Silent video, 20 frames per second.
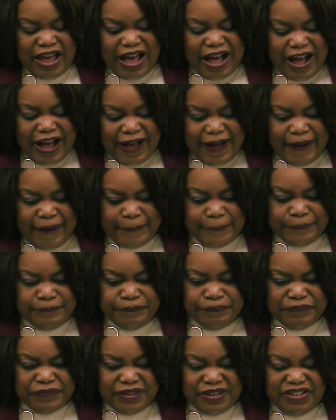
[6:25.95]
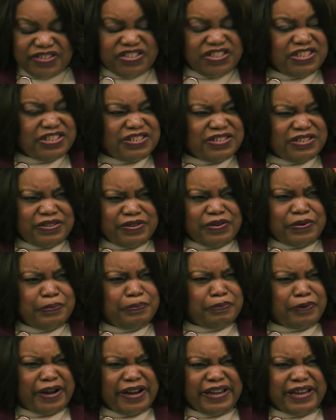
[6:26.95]
And she's still
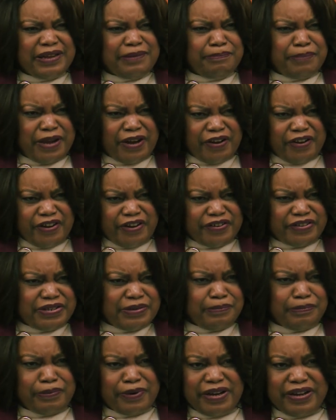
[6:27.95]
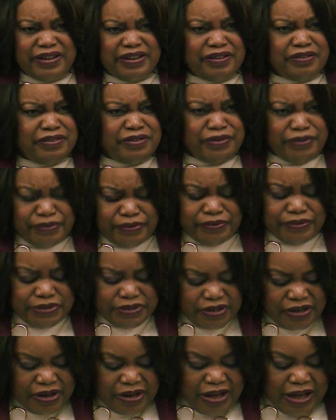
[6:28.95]
breaking barriers and breaking news.
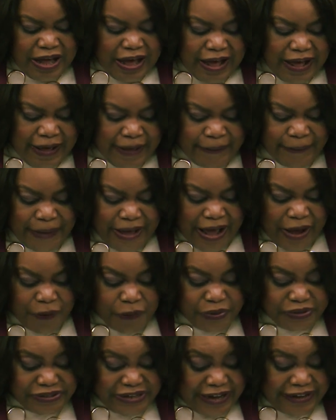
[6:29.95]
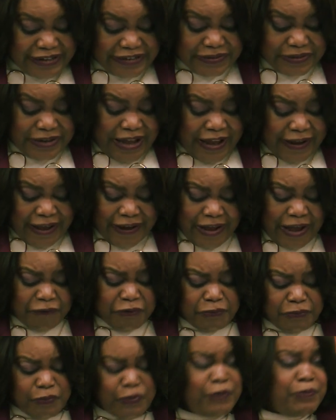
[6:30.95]
I wish I could,
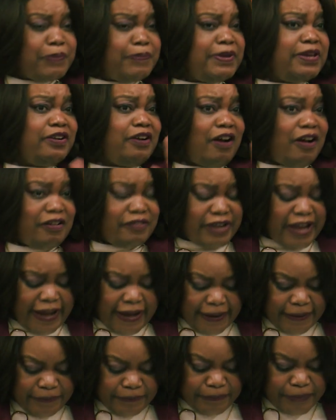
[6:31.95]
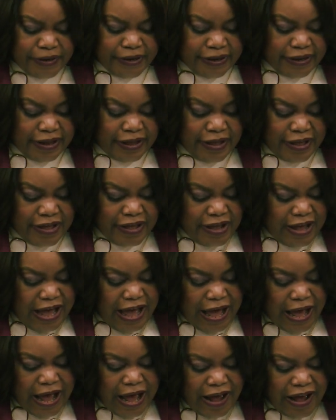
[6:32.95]
we would be here all night, but
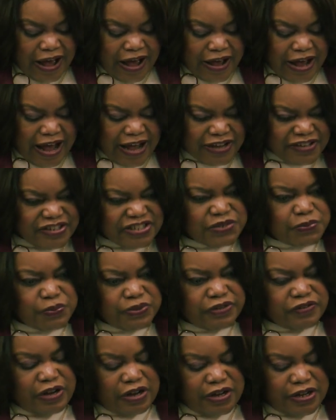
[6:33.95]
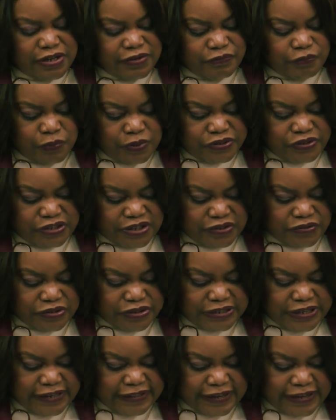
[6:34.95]
I just want you to
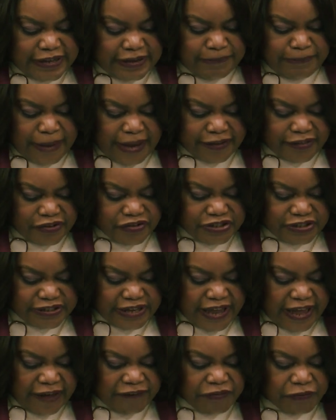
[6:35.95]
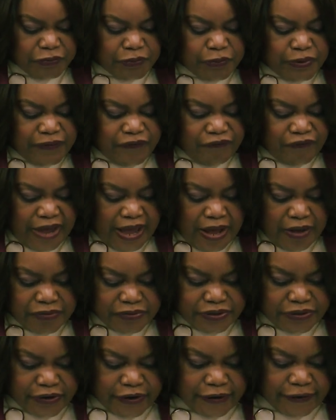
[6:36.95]
understand the impact that she's having. When we
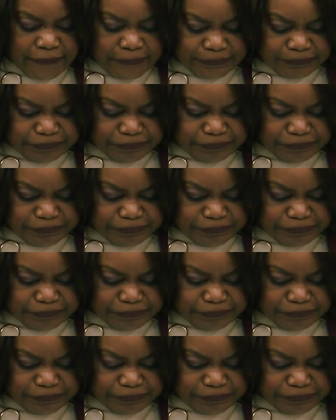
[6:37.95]
found her,